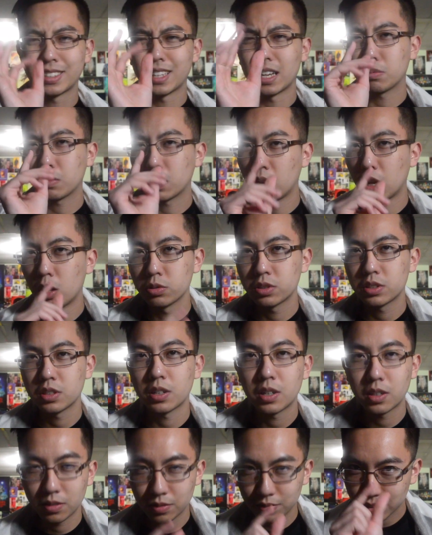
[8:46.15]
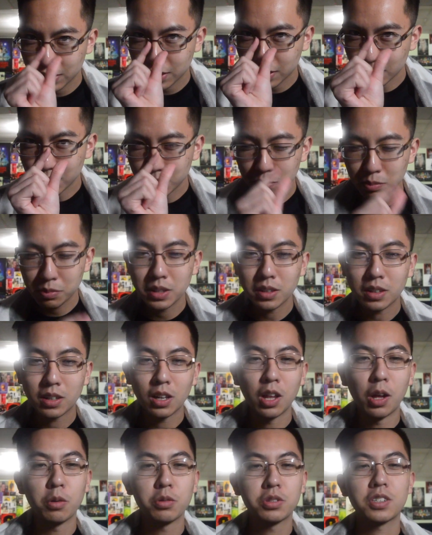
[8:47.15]
step closer, just a little bit
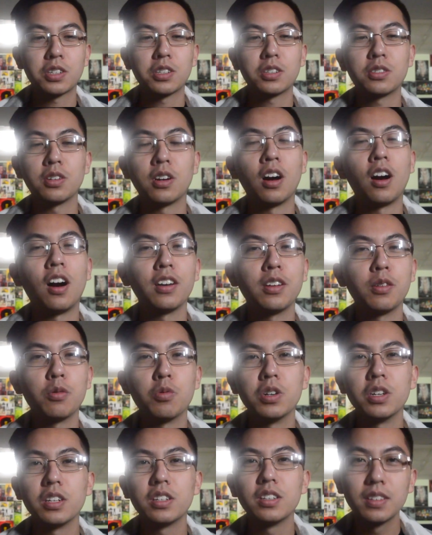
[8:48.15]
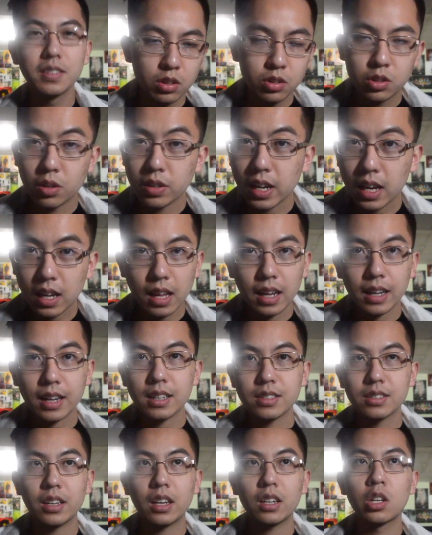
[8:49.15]
closer to Hollywood. So yeah, like
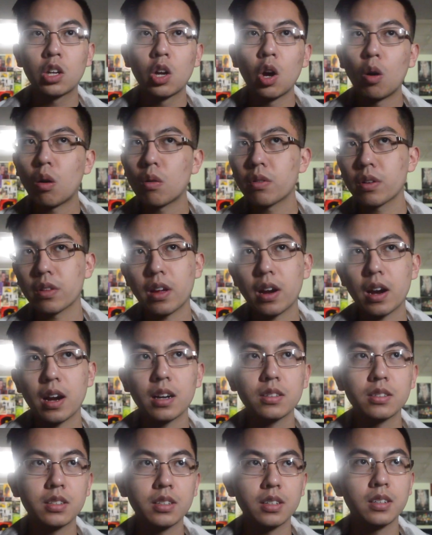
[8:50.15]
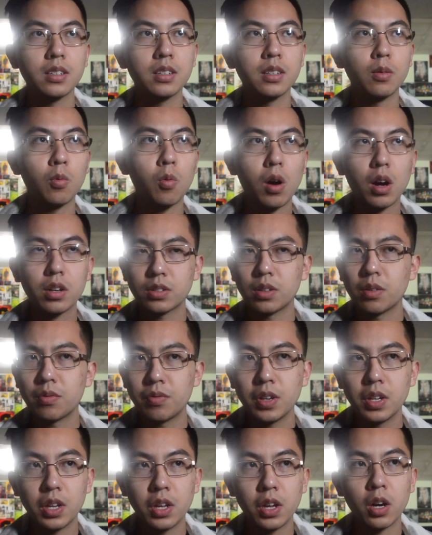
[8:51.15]
I said, go over there to watch the
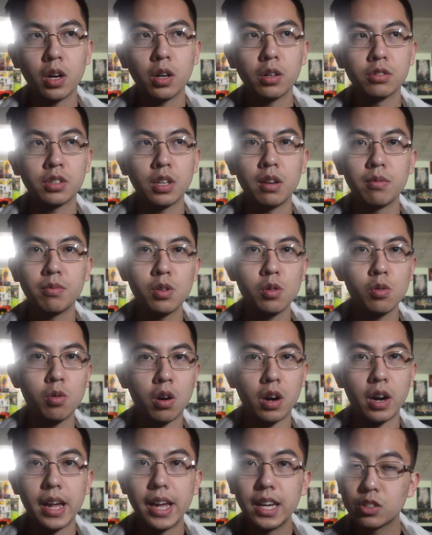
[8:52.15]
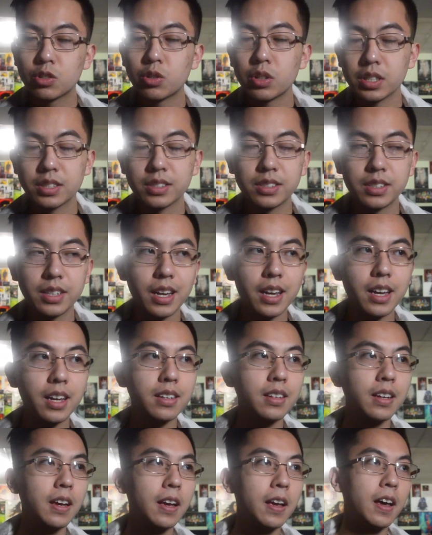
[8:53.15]
videos if you are
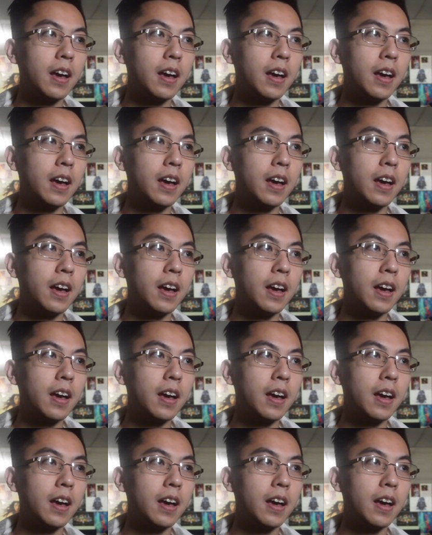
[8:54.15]
interested.